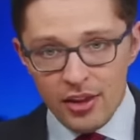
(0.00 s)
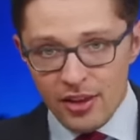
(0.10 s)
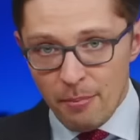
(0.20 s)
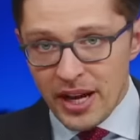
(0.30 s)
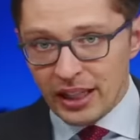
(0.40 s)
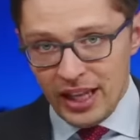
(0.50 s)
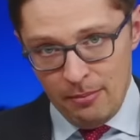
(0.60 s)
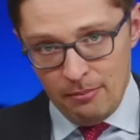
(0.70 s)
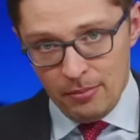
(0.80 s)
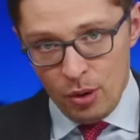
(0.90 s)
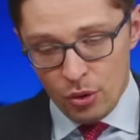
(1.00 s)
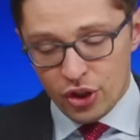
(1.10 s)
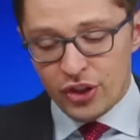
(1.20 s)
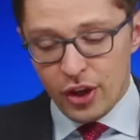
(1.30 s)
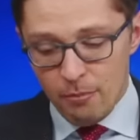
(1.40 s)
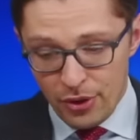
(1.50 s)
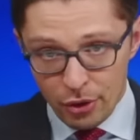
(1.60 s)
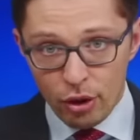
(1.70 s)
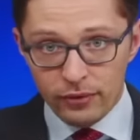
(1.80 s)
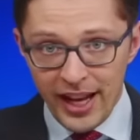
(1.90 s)
the BLM, which is the
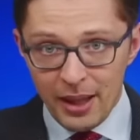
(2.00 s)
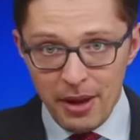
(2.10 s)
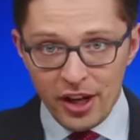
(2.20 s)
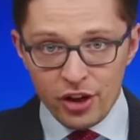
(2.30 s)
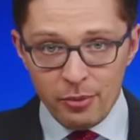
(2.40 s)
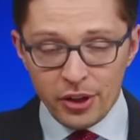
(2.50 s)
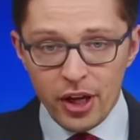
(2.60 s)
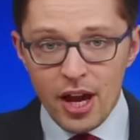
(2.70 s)
Bureau of Land Management,